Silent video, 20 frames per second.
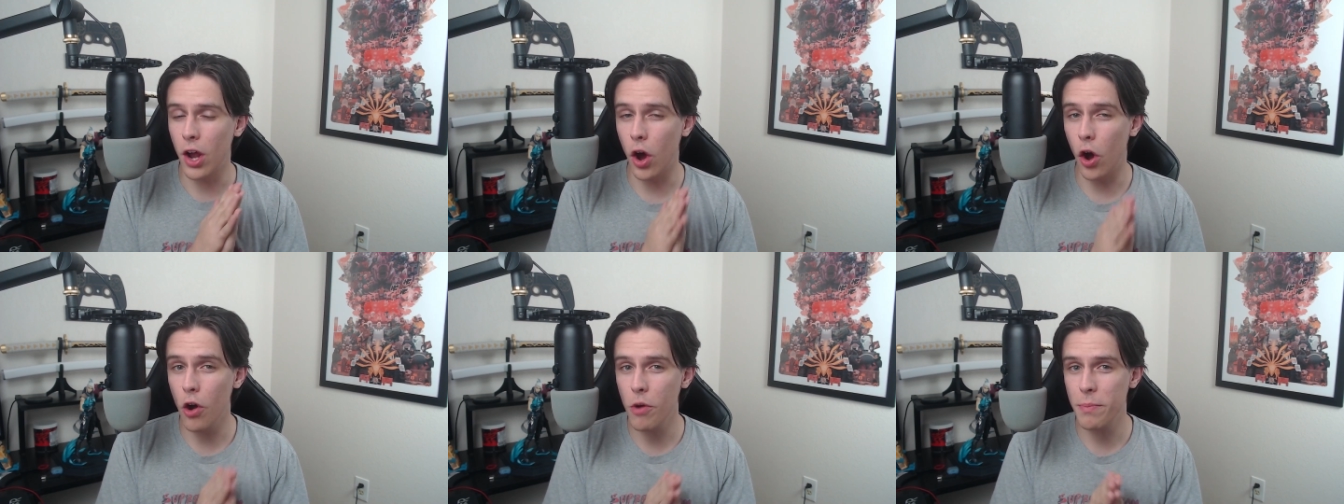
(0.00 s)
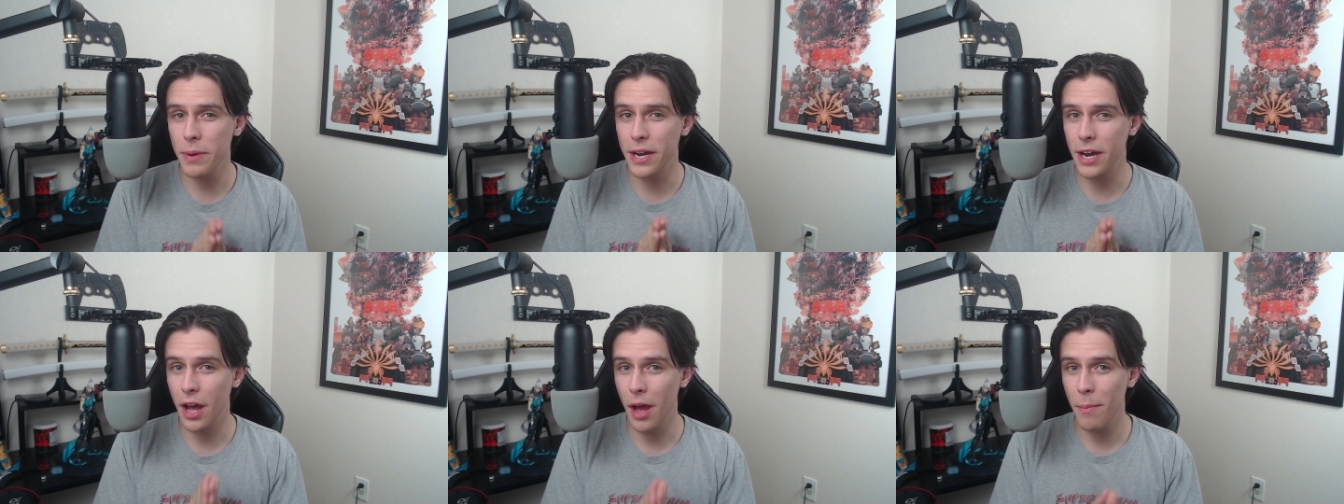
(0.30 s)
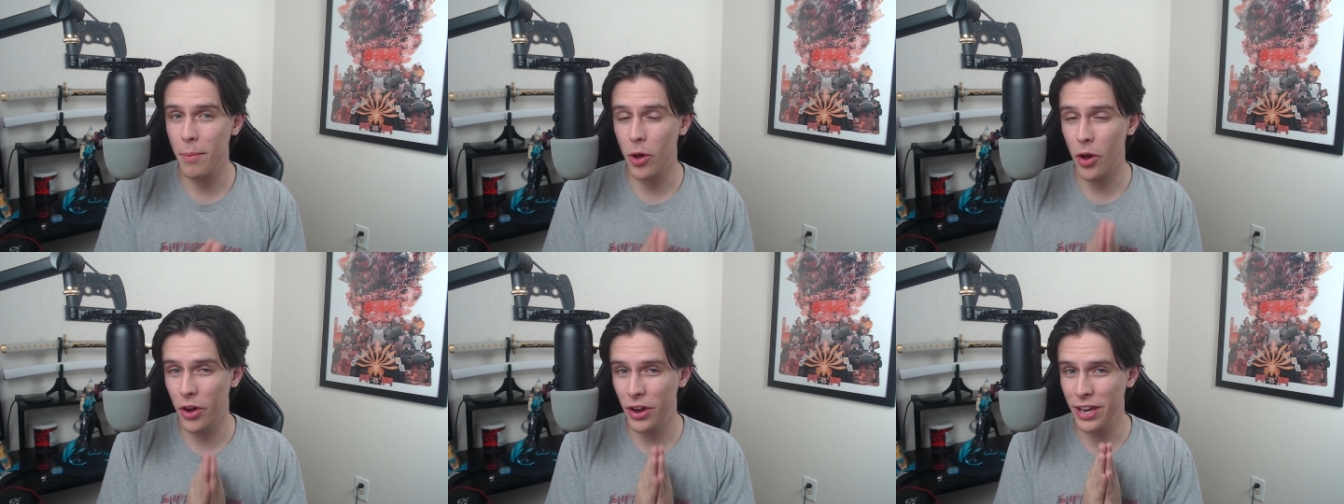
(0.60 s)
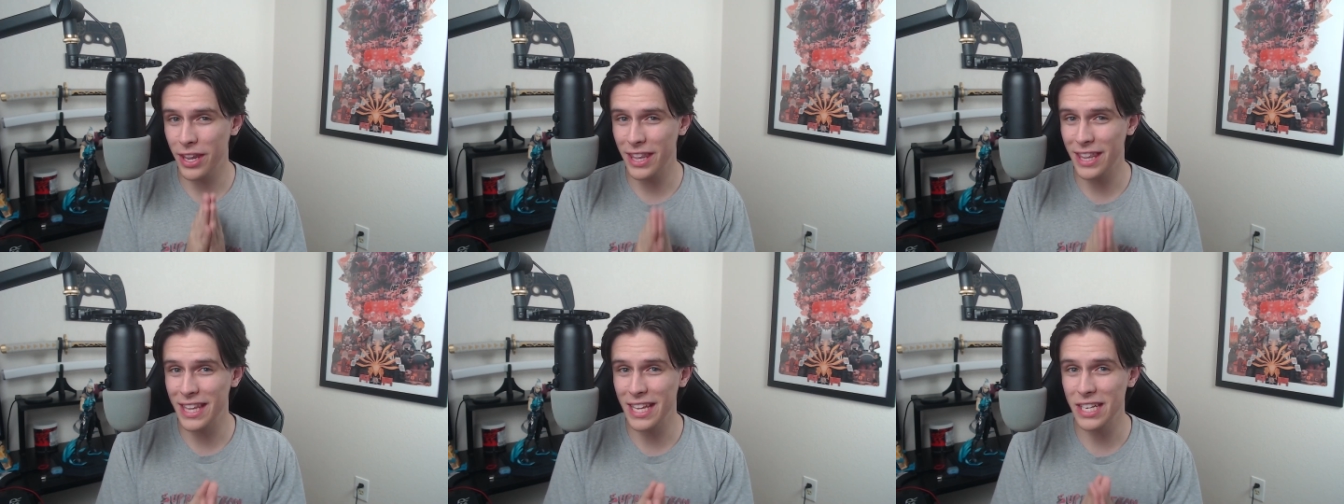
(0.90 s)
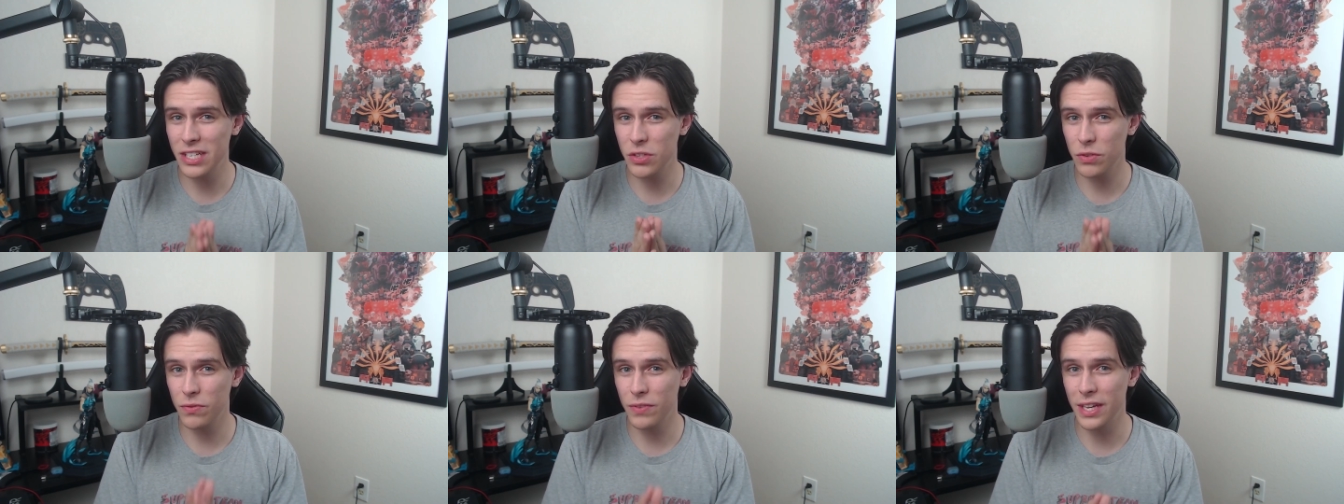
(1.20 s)
open up on
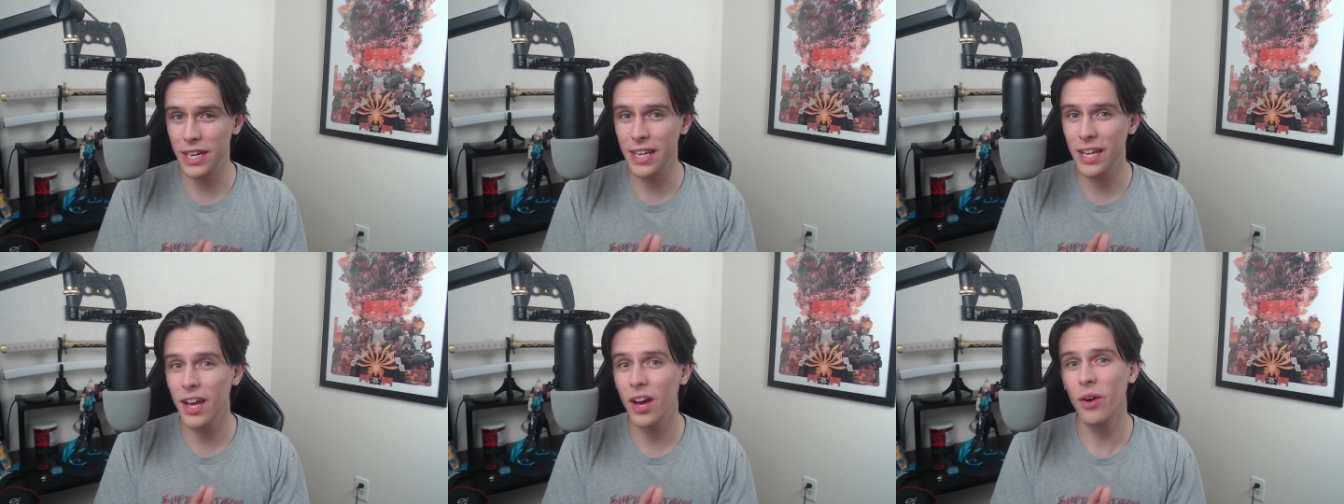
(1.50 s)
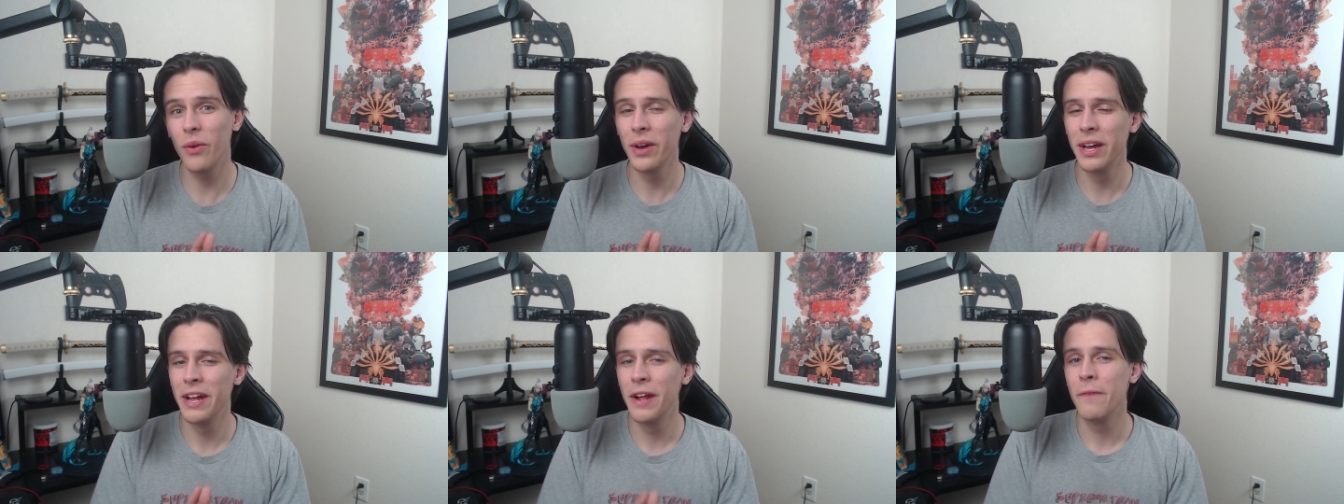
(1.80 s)
this video,